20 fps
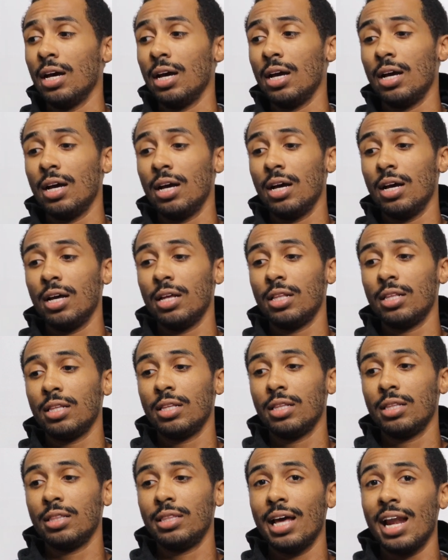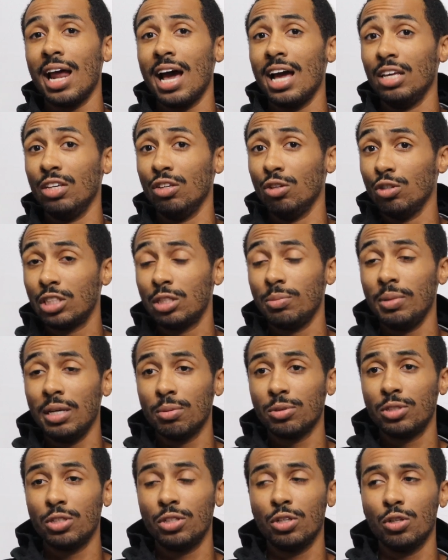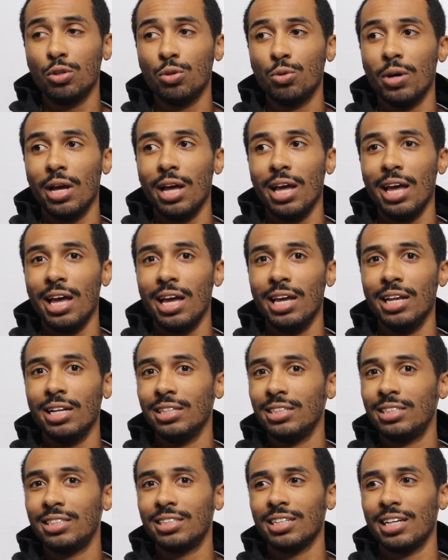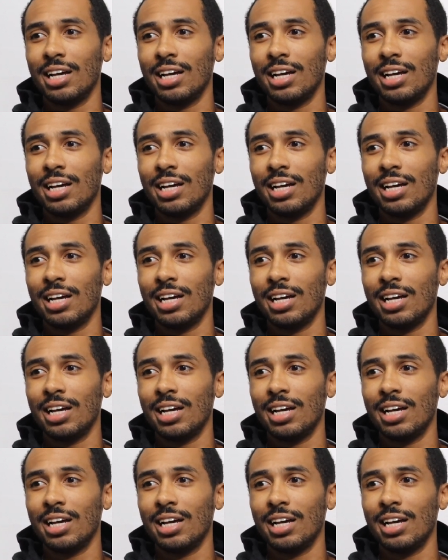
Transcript: that I used to be able to do, and